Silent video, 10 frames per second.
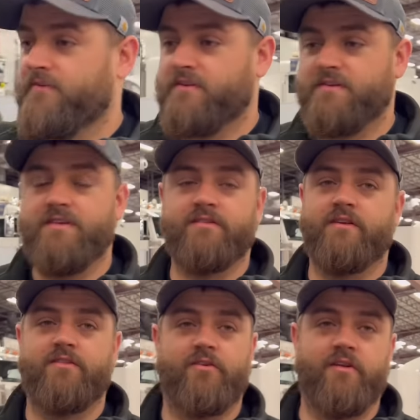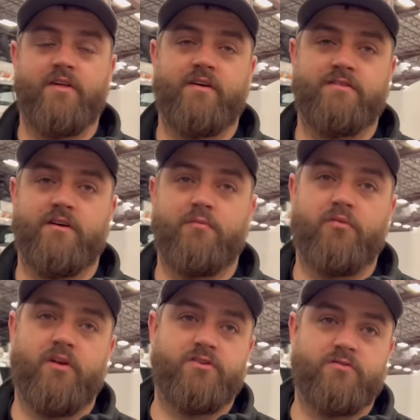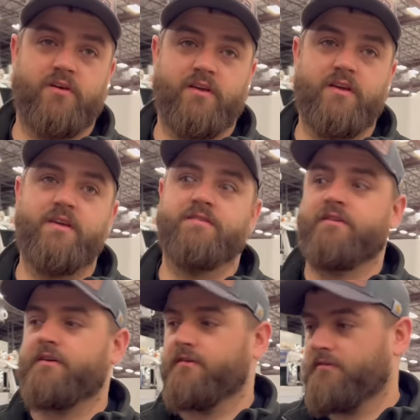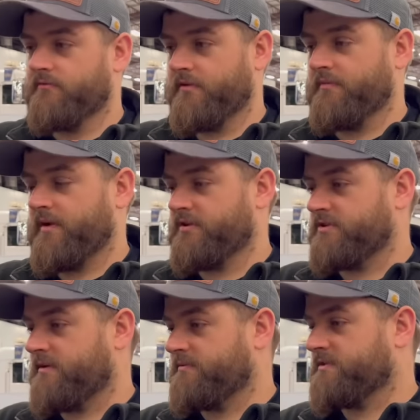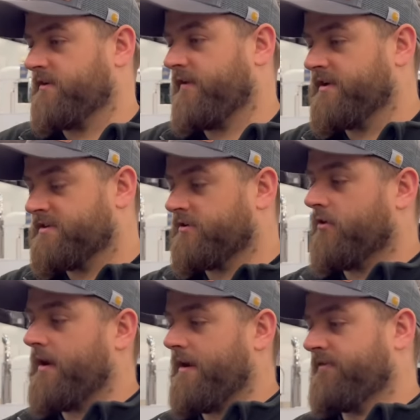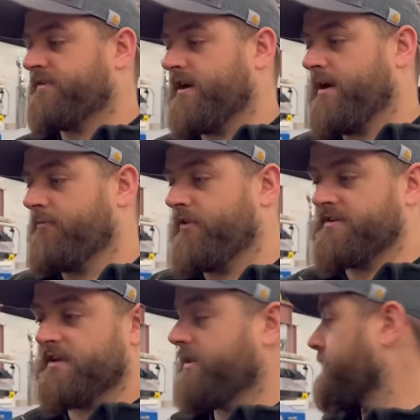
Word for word: it's easily a $30,000 plus truck, easily with a paint job and stuff. I just don't have the time with us getting the